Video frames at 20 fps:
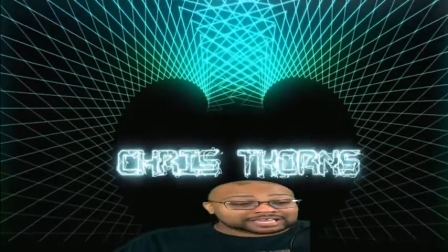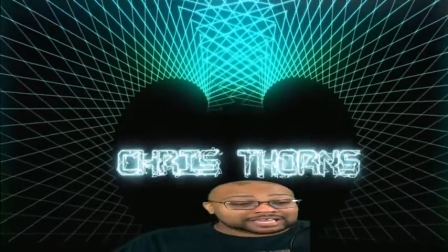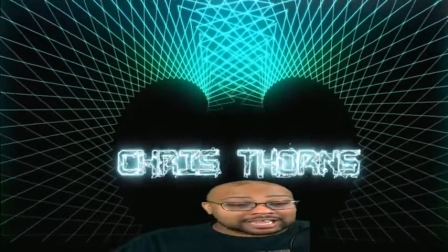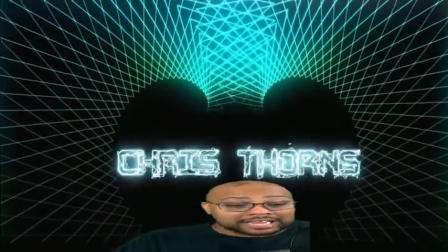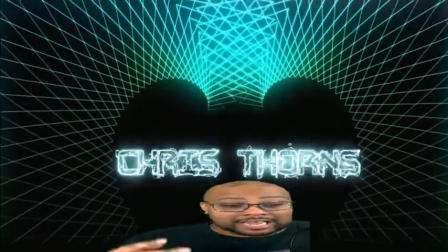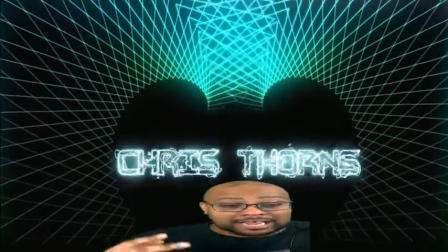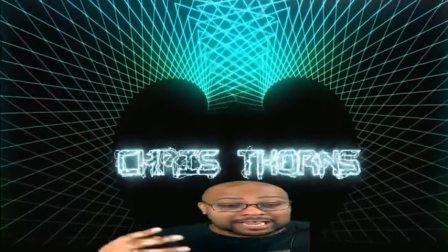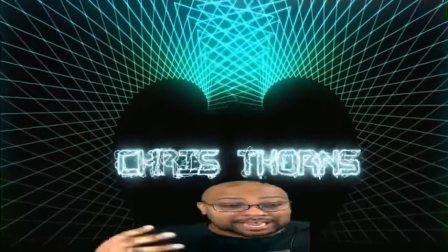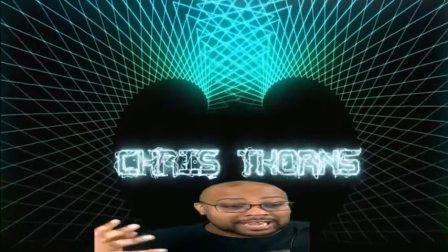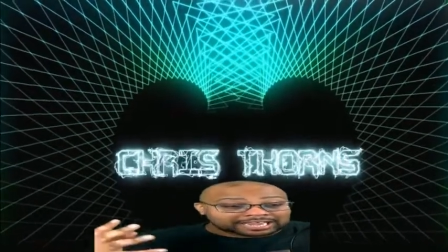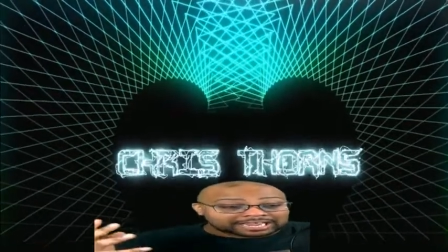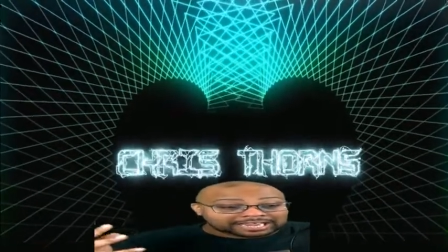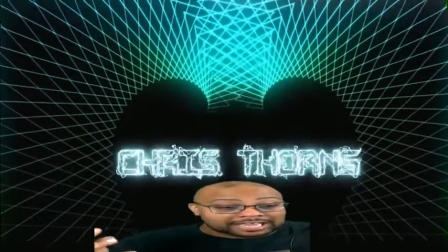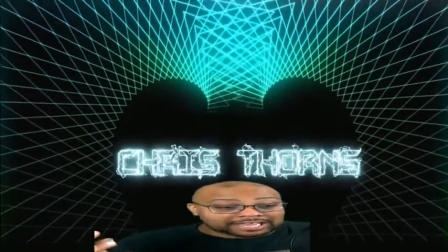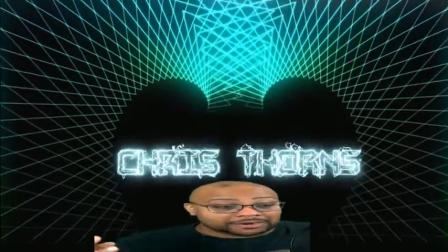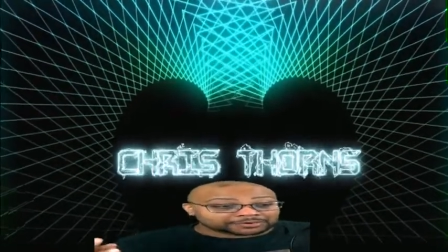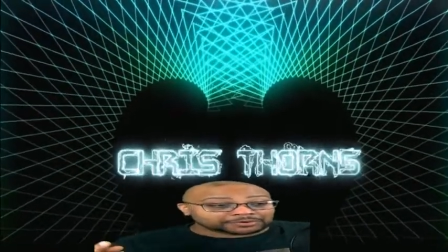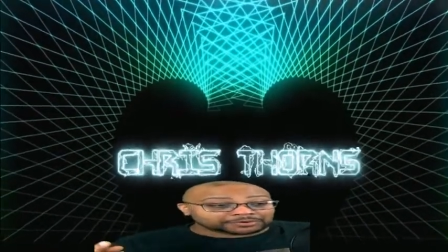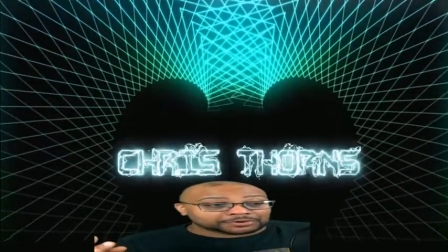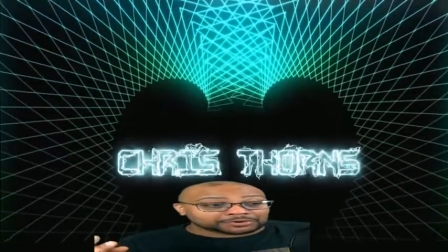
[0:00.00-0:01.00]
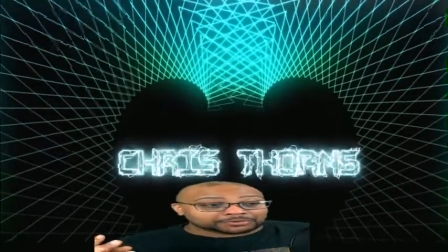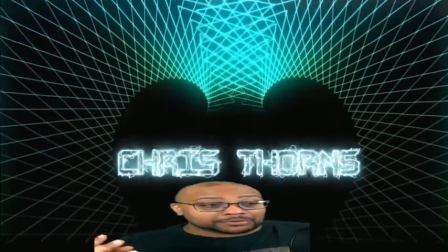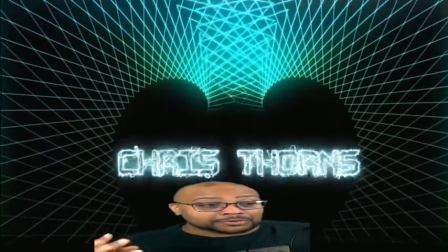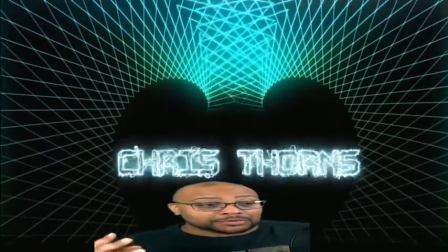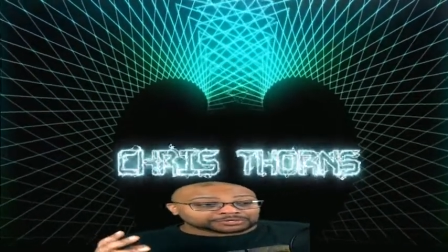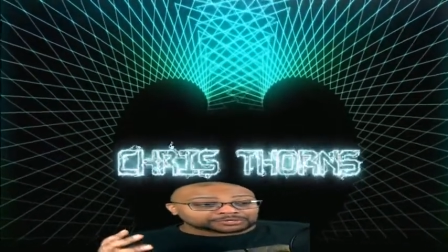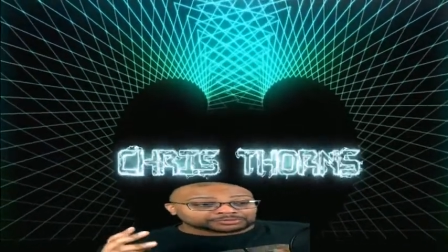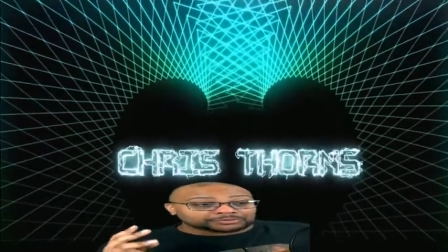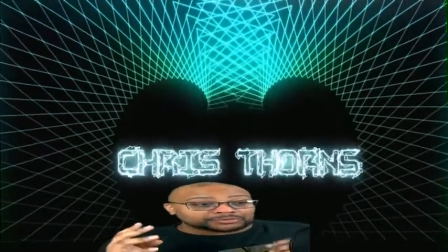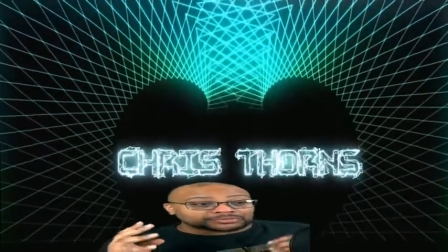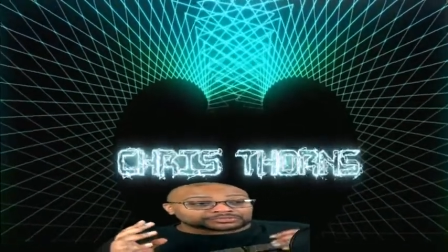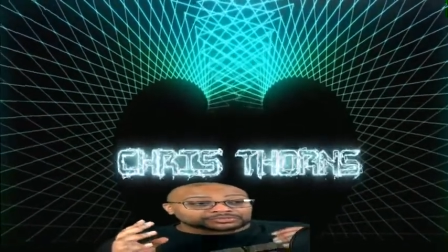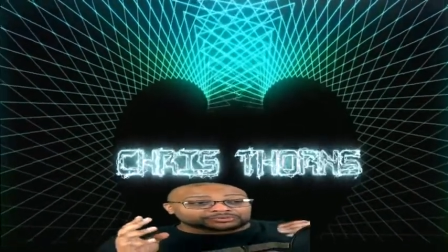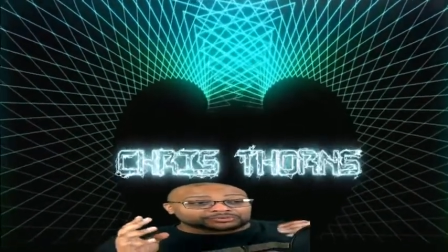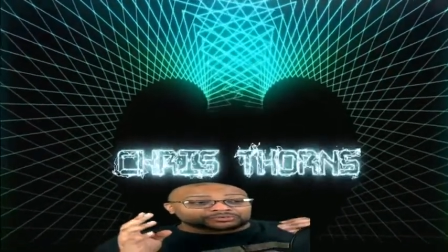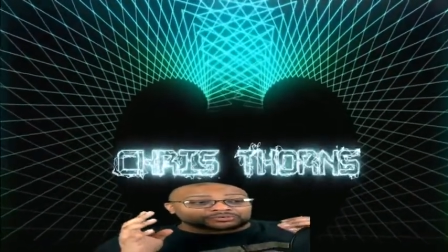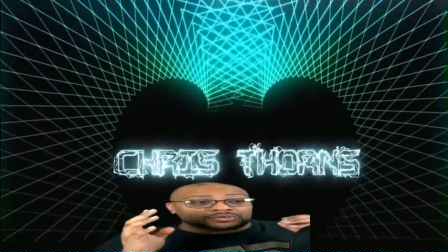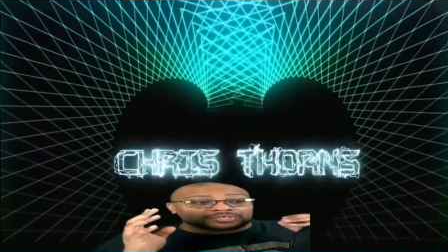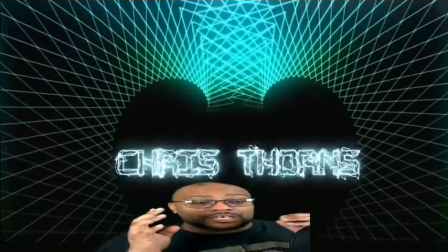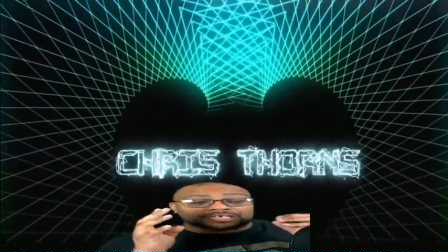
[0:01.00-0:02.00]
I, I don't know, you know. So
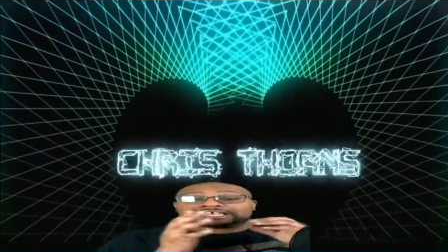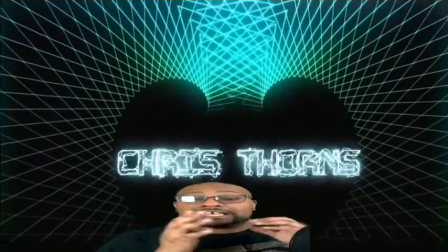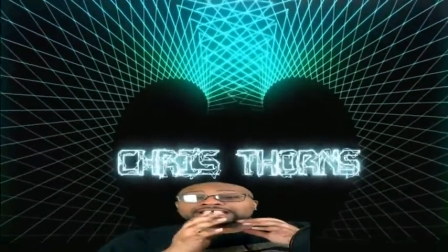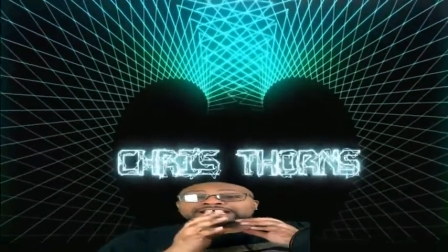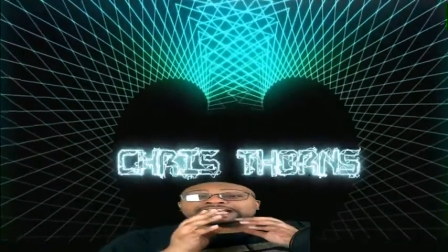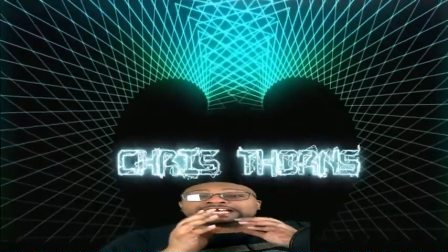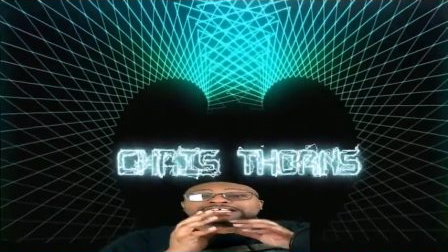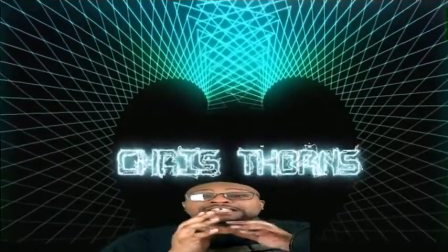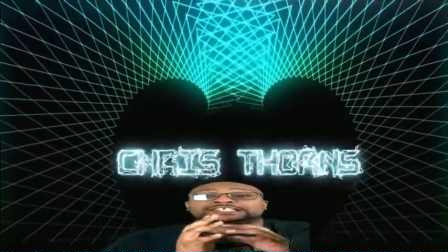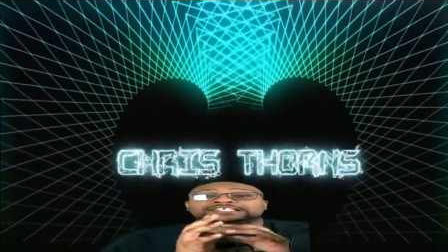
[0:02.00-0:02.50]
again, guys, not